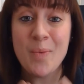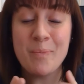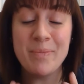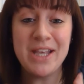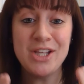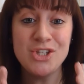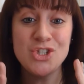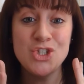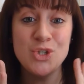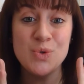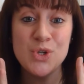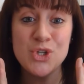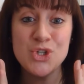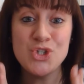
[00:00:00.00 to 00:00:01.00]
means you
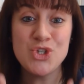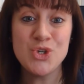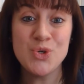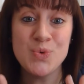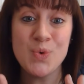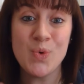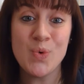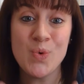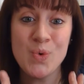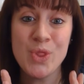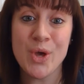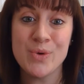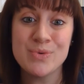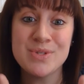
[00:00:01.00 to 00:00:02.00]
can do all
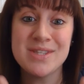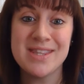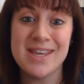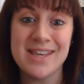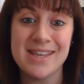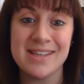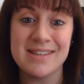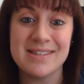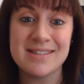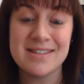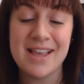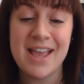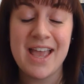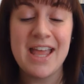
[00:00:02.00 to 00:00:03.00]
those
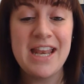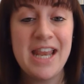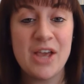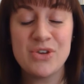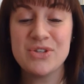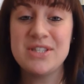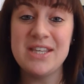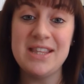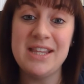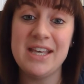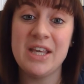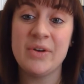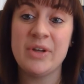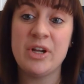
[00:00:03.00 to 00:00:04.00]
things. Now you're sitting there
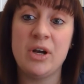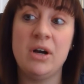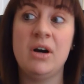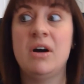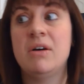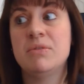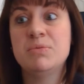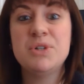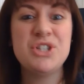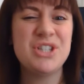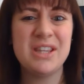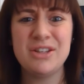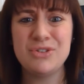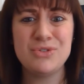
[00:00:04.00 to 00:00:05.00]
going, oh, well,
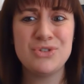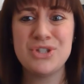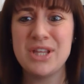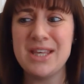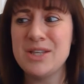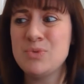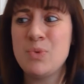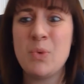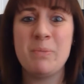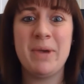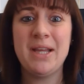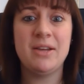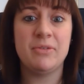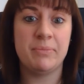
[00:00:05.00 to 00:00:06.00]
she thinks we're all
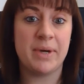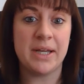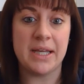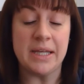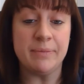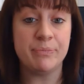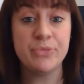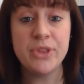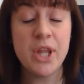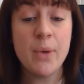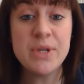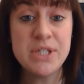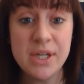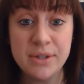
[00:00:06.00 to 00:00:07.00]
made of money.
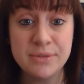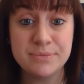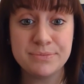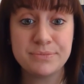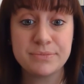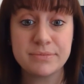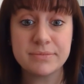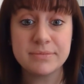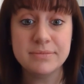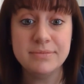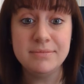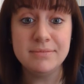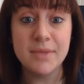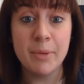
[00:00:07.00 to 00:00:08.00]
No, I don't.
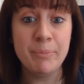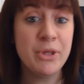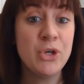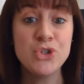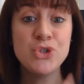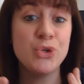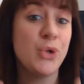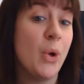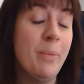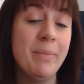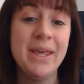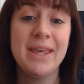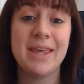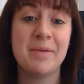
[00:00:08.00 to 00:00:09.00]
Because you're not
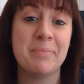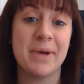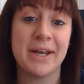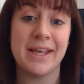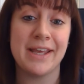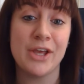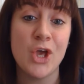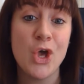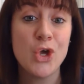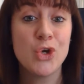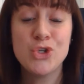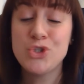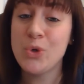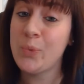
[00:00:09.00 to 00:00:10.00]
making money,
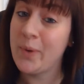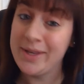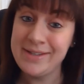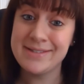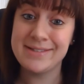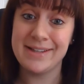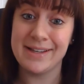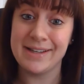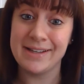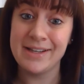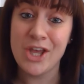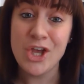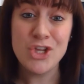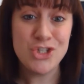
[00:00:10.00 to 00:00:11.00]
because you're
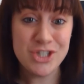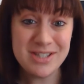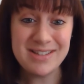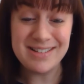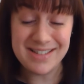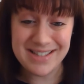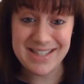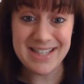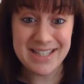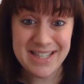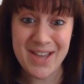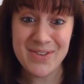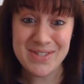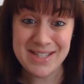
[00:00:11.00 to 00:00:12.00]
wasting just under 6
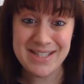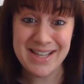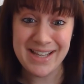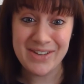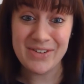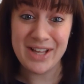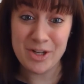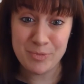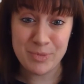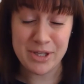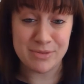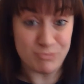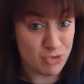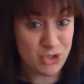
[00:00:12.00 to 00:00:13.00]
hours a day on
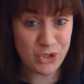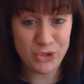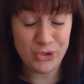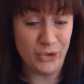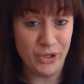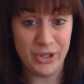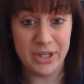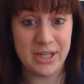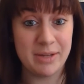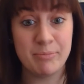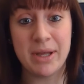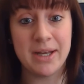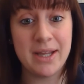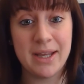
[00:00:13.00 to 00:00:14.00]
admin, so you're not earning
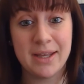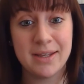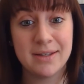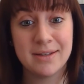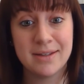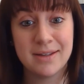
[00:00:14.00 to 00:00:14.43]
money.